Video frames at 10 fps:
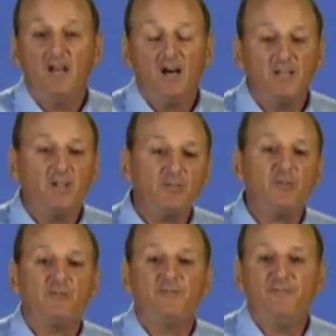
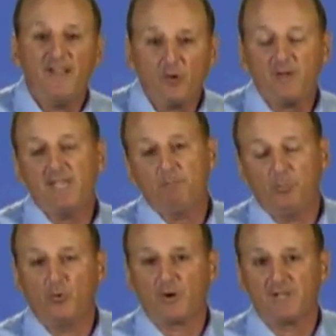Another very
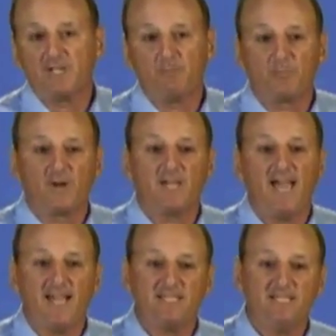important umbrella
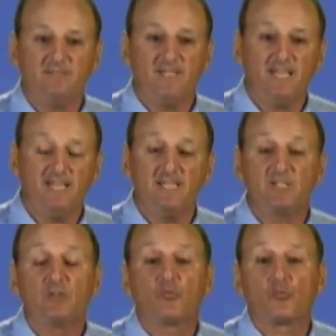activity
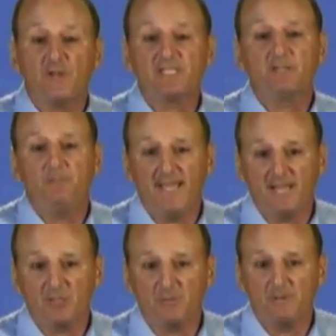is risk
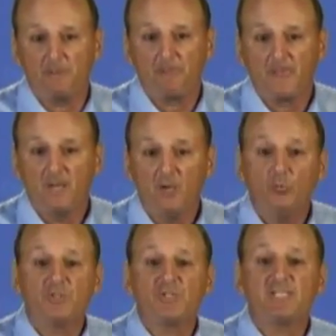management,
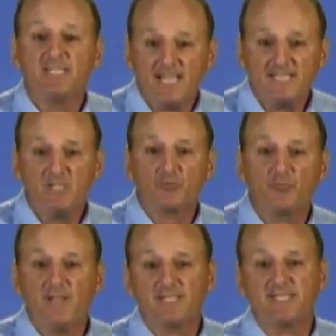which assesses
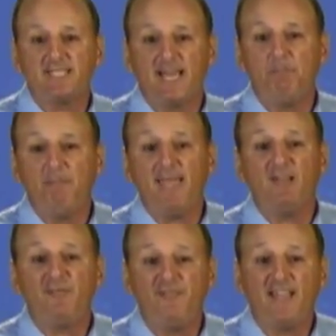risks that may
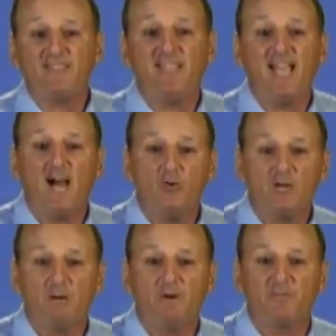affect the
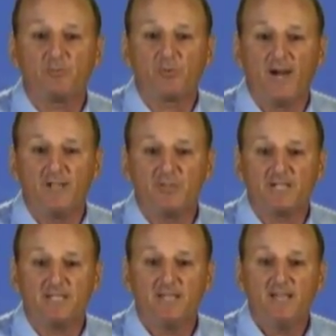outcome of the
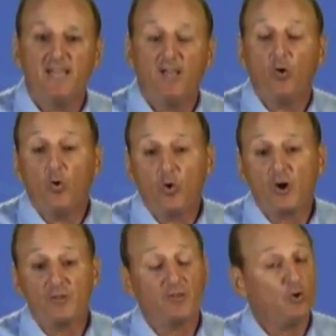project
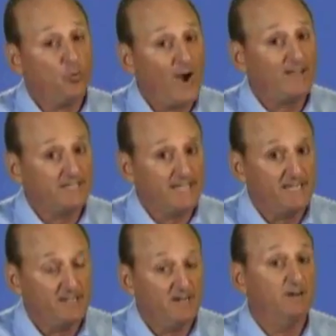or the
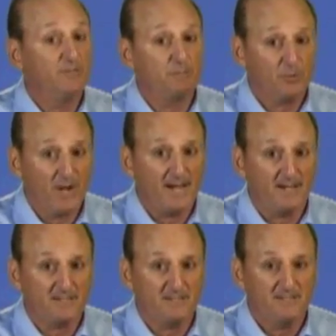quality of the
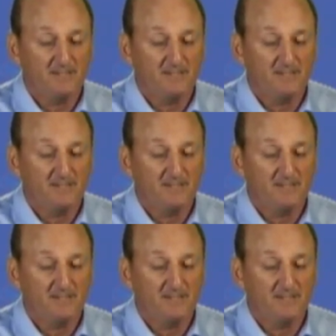product.